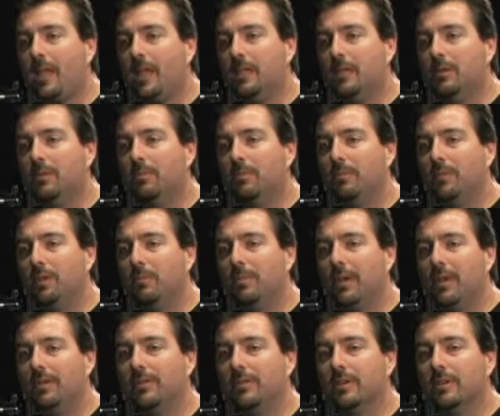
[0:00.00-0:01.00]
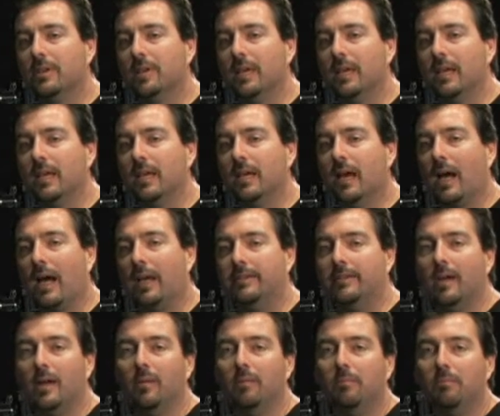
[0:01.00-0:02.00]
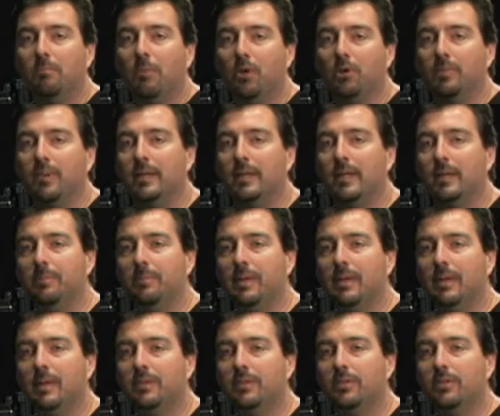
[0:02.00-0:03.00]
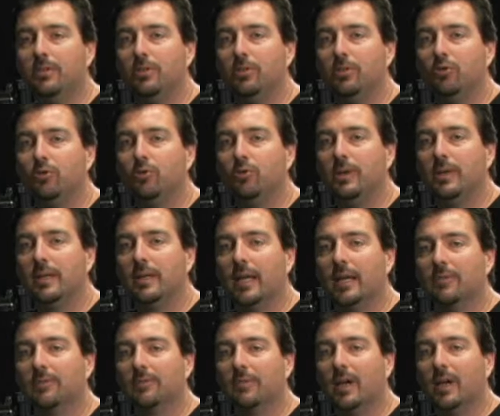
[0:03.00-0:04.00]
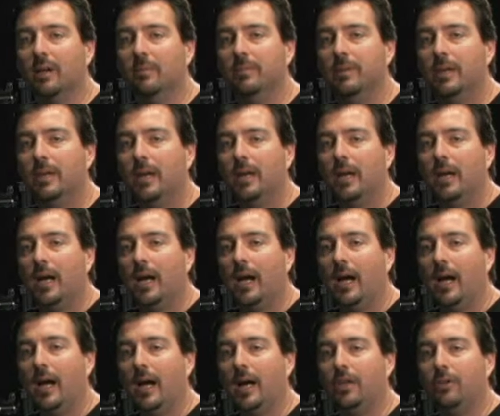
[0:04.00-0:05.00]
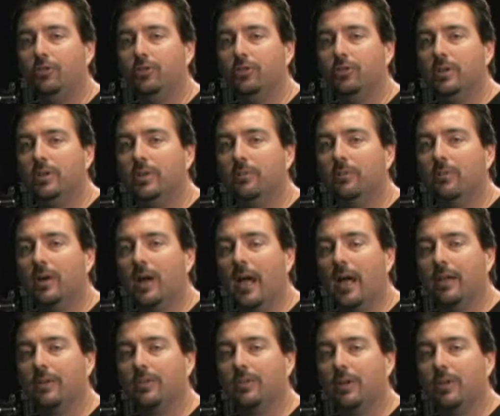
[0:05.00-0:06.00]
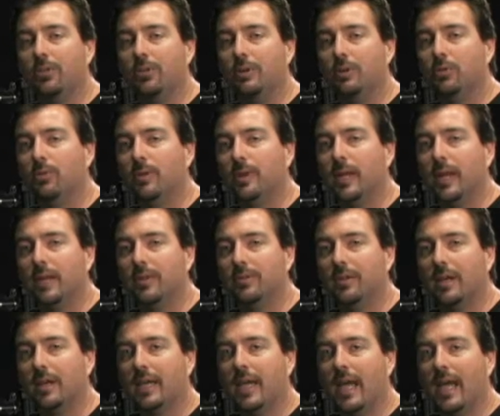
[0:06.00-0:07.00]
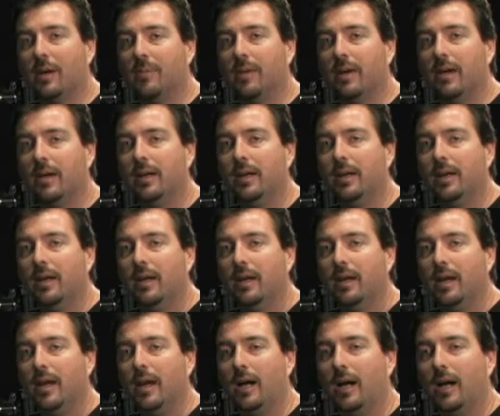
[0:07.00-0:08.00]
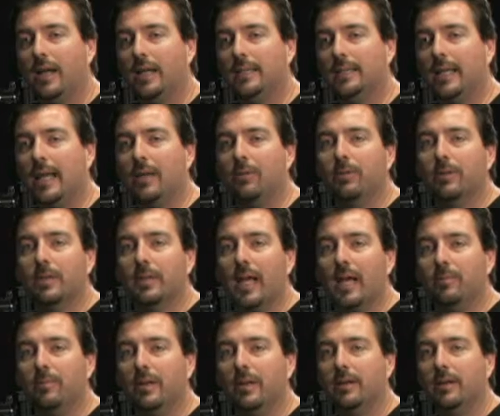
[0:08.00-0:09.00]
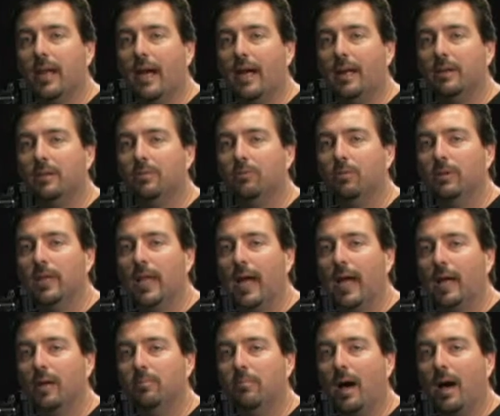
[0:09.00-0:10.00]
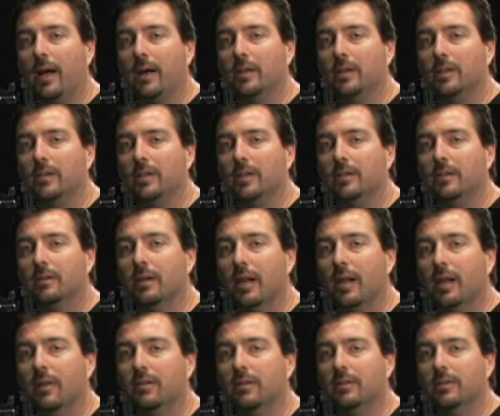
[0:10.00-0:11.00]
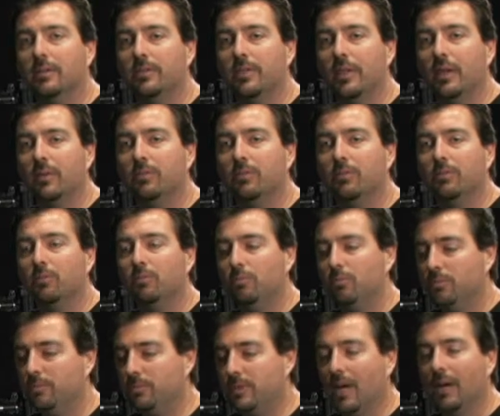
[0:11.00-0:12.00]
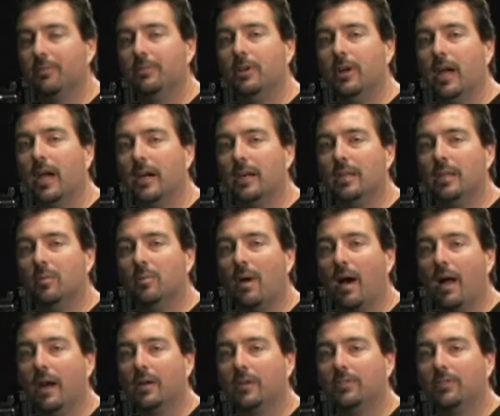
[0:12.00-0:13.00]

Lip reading: You basically, I tell most of my DPs to treat it like film, shoot it as a 320 ASA camera, light with a light meter, not rely on monitoring. Instead of delving your head into the monitor,